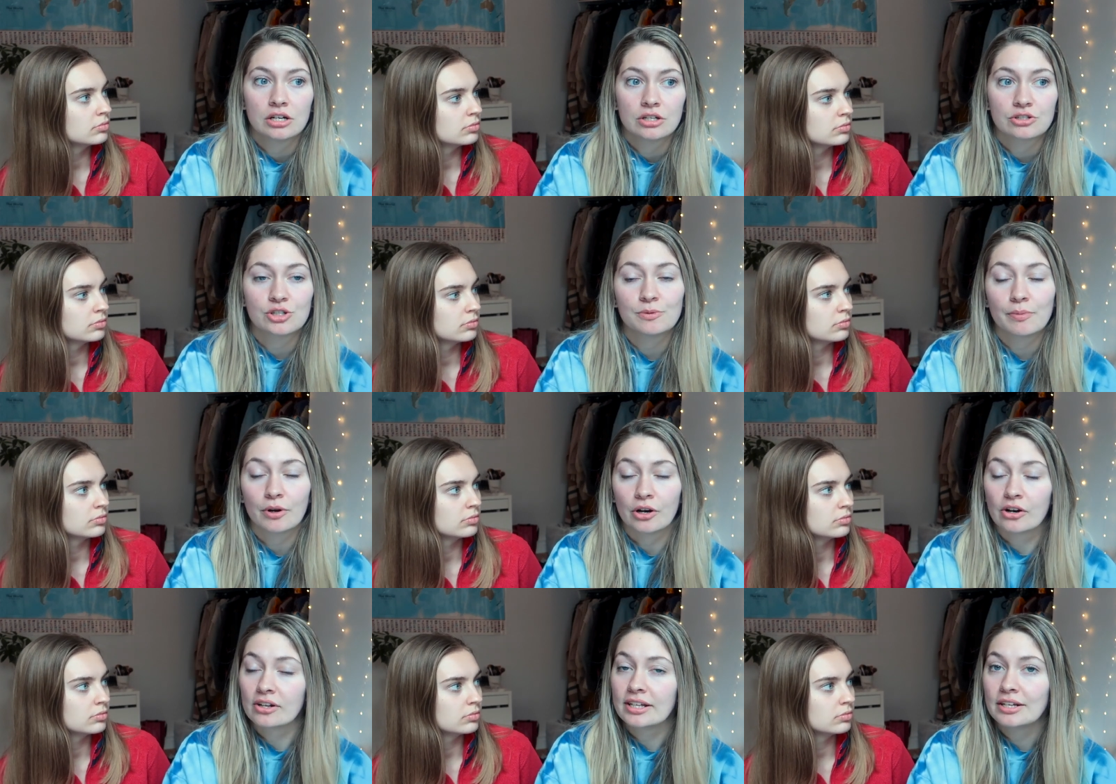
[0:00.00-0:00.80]

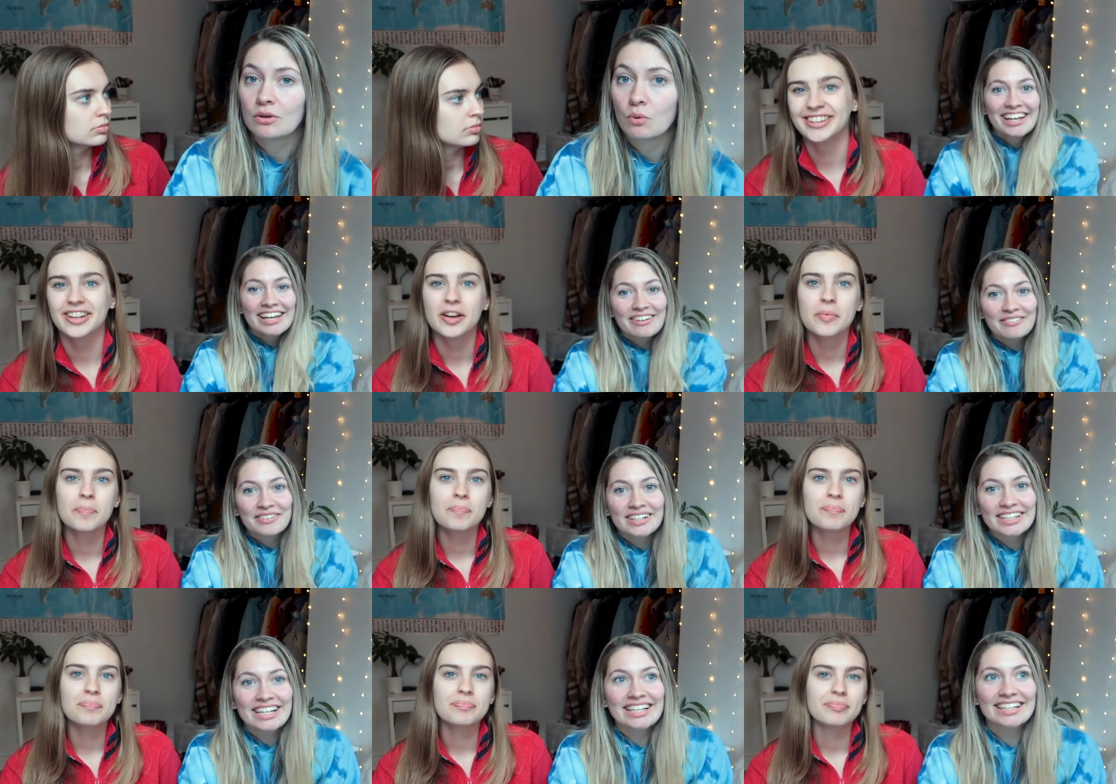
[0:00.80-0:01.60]
Speaker 1: super early. It
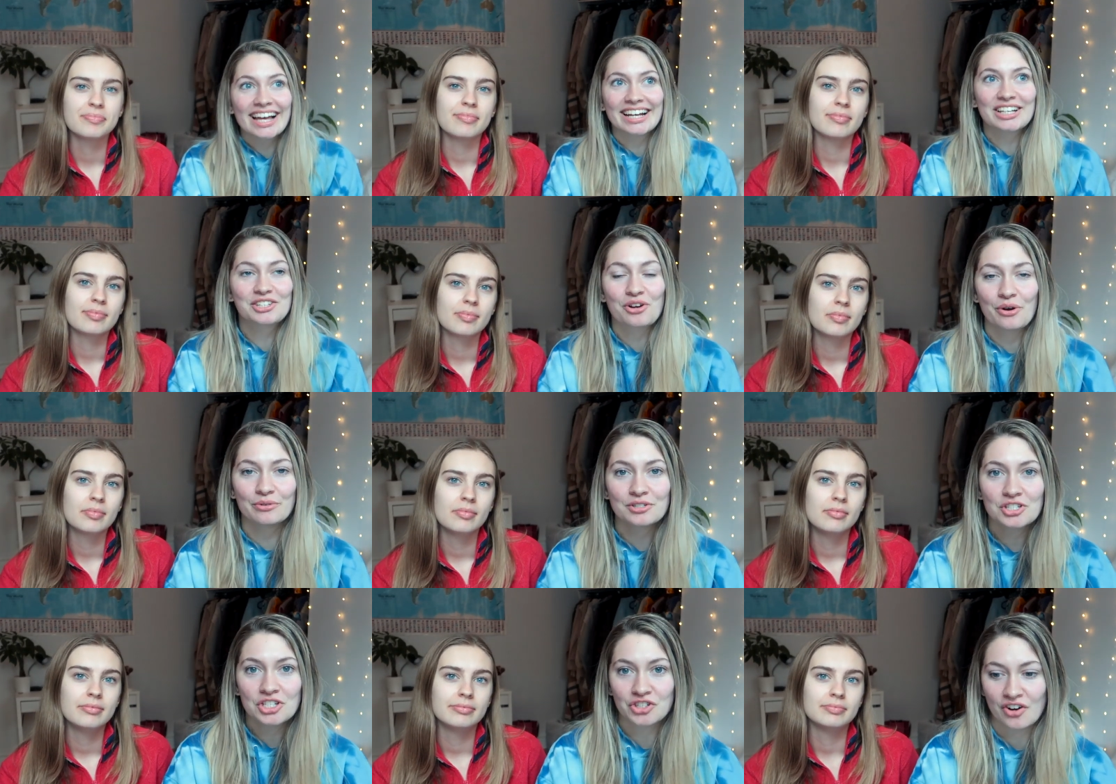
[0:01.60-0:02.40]
really like
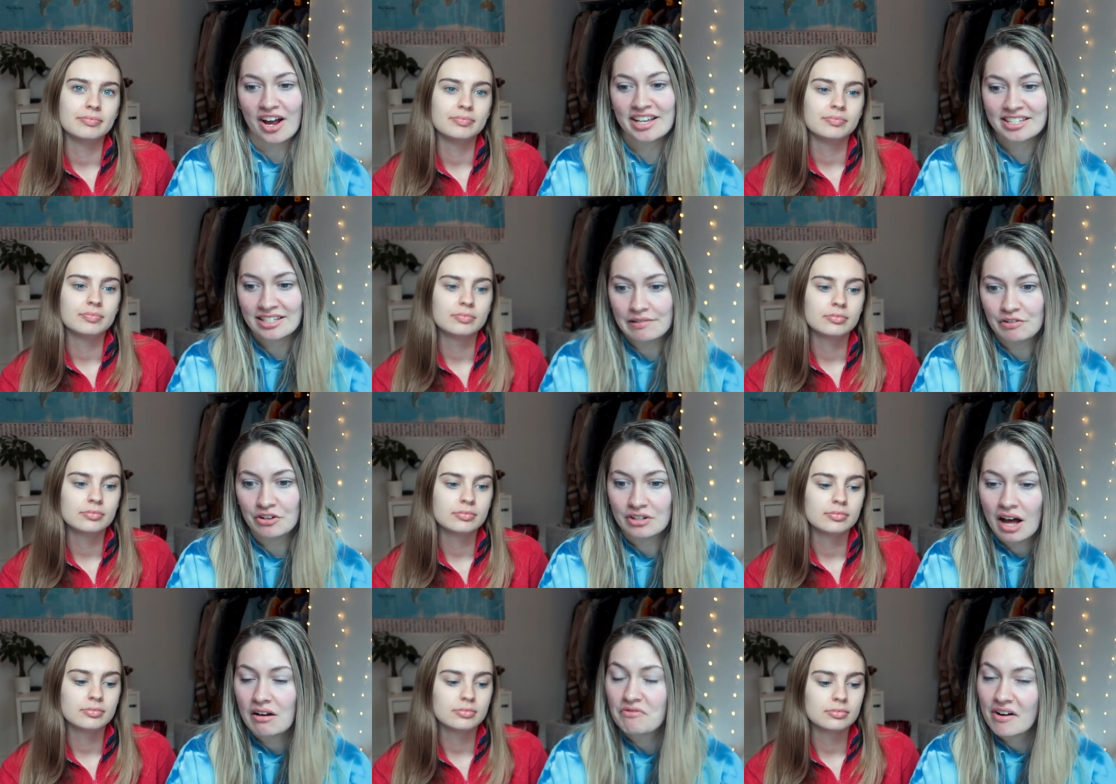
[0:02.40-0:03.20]
don't stress if
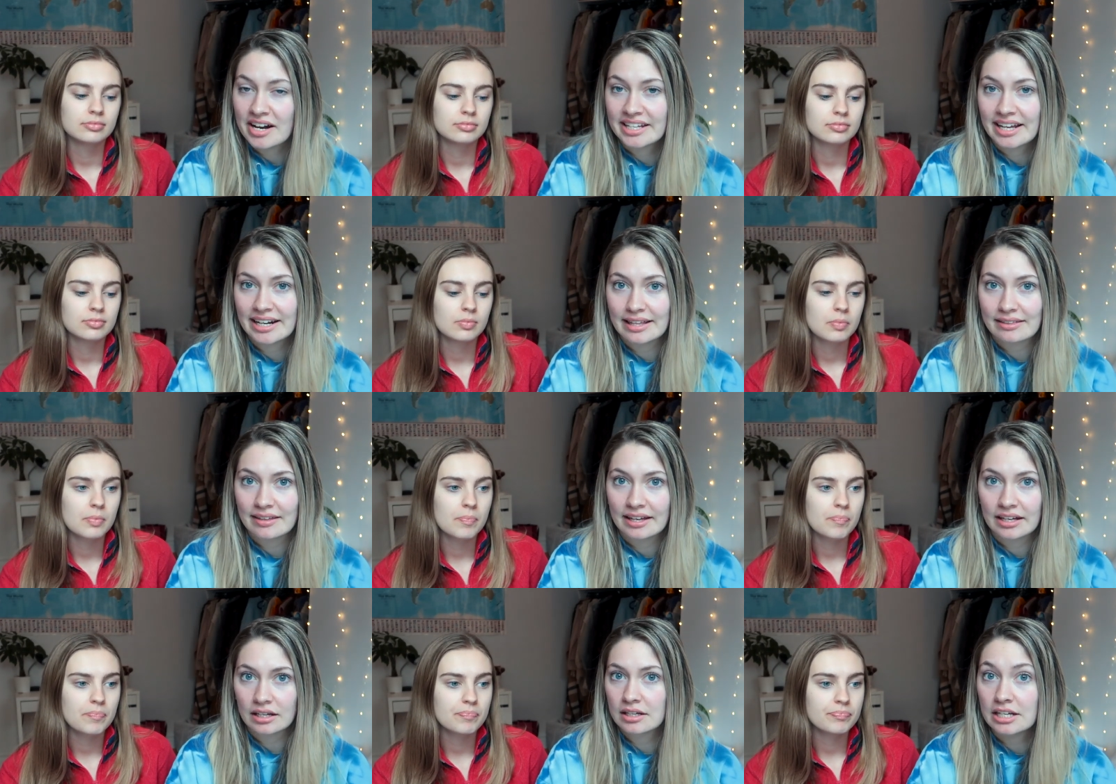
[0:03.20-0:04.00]
you're not finding
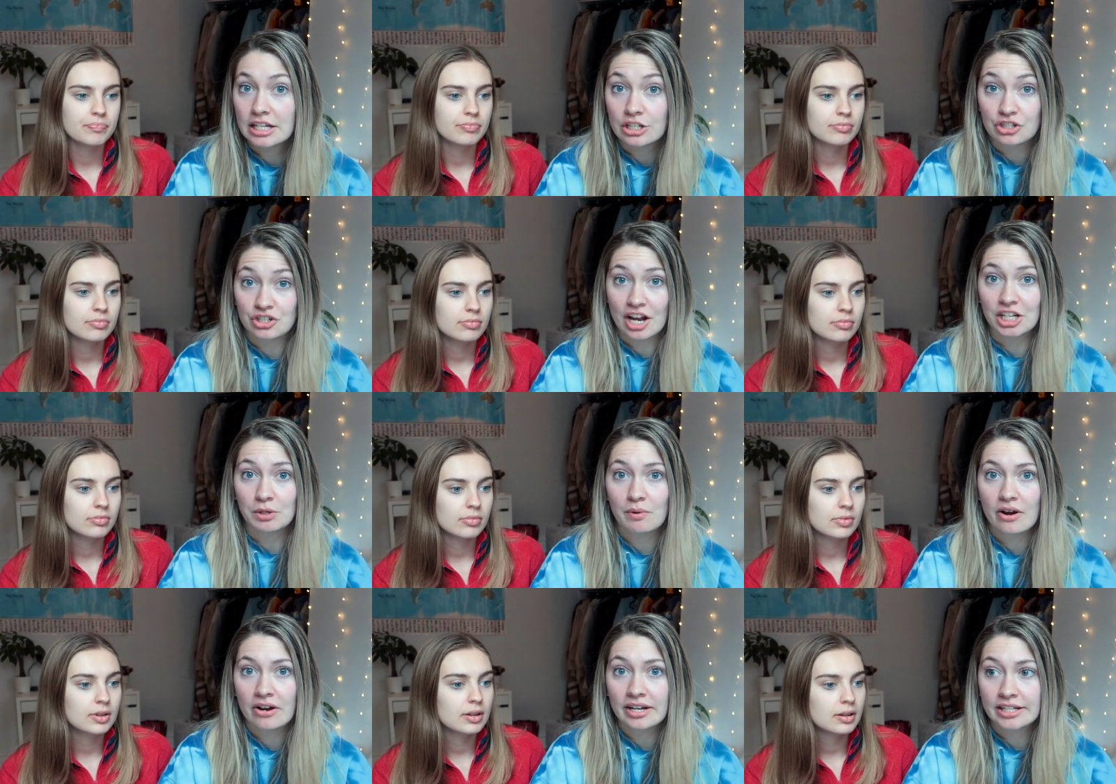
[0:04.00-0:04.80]
anything in
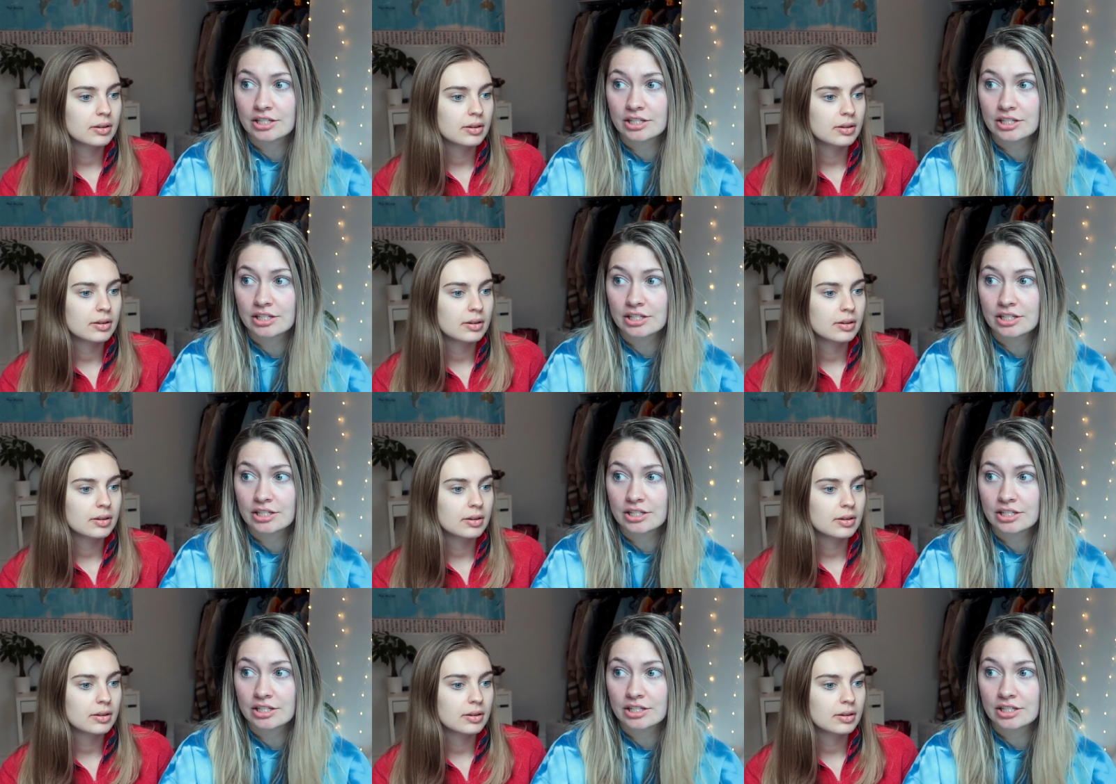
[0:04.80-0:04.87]
January.